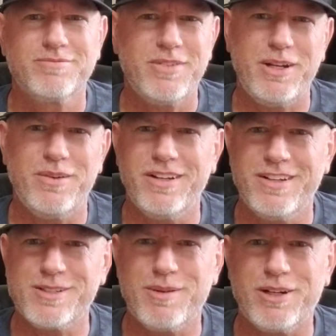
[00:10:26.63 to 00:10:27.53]
Anyway, it
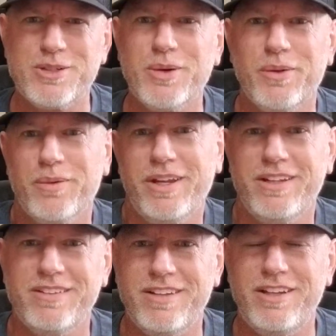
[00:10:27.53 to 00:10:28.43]
doesn't matter. Two or three
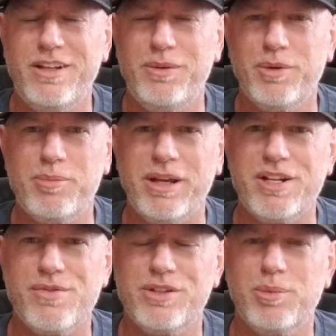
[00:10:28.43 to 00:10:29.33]
kids. It didn't really make a
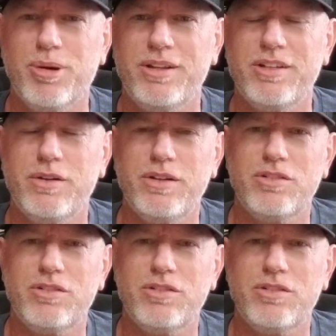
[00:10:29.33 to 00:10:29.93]
difference to the price anyway.